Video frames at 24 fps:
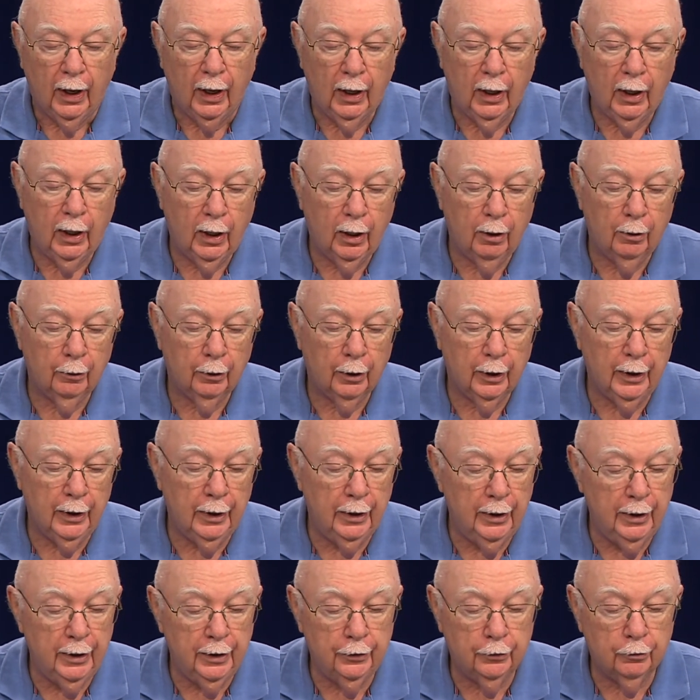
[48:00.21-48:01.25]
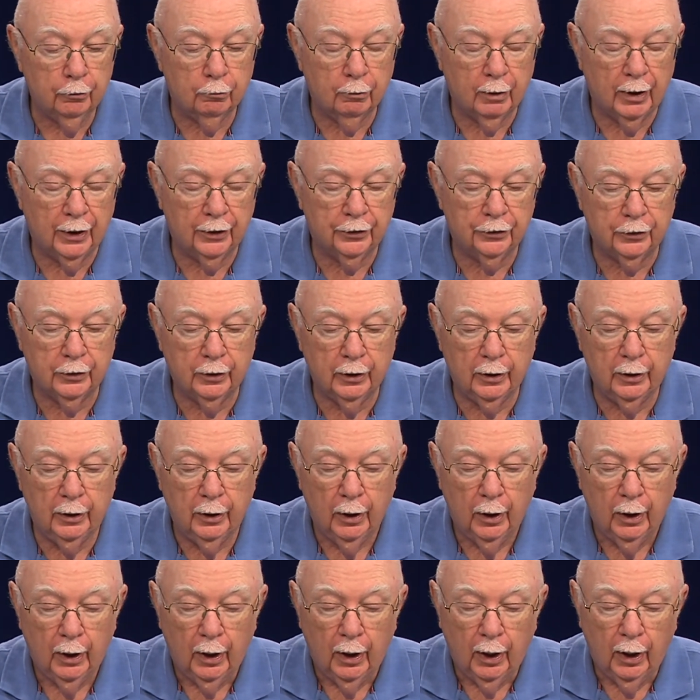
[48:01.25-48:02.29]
Uh, and he's arrested